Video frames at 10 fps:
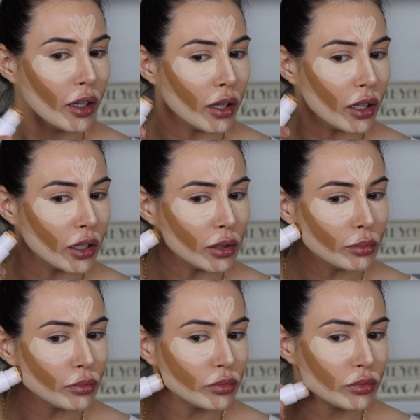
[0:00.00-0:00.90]

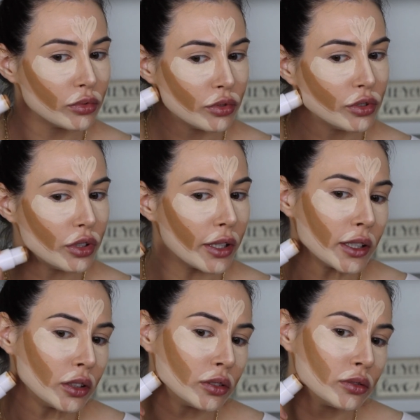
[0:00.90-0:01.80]

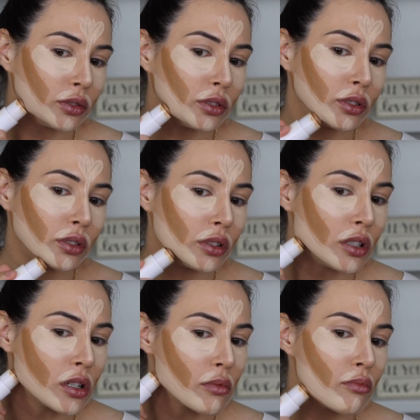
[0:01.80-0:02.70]
Down
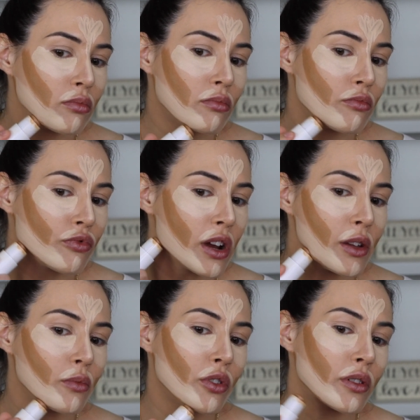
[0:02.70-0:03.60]
on
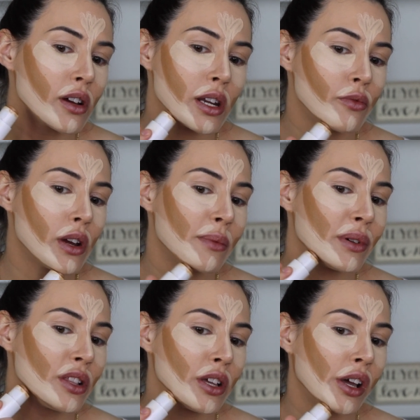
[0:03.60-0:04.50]
right, well, kind of right
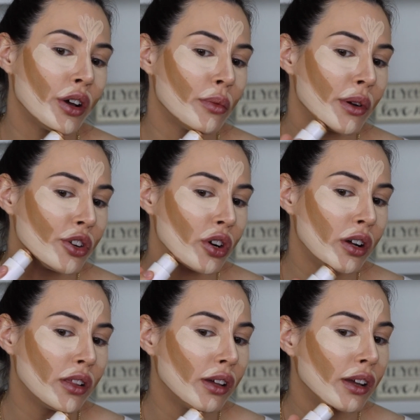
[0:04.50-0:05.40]
below my
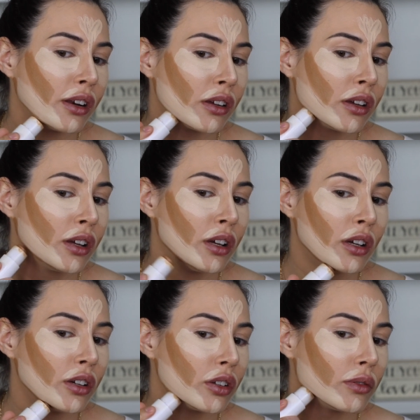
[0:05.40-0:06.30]
jawline
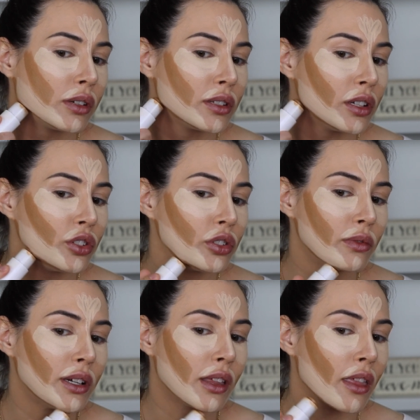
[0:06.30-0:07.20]
to
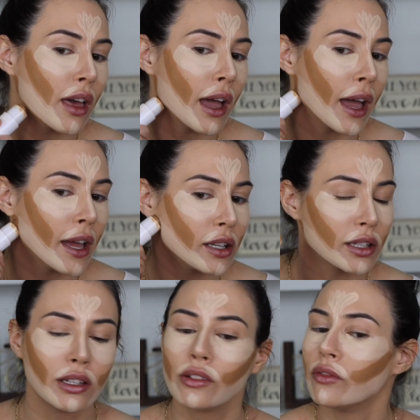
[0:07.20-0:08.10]
accentuate
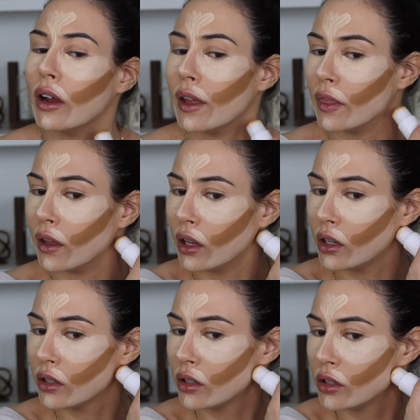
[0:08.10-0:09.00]
that and define
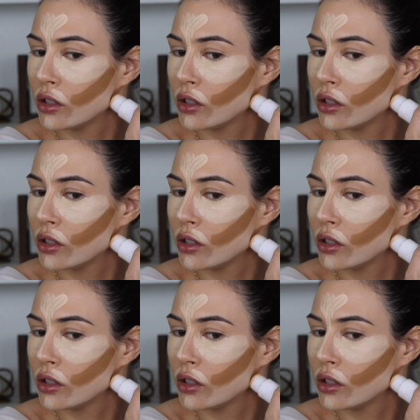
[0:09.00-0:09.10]
that.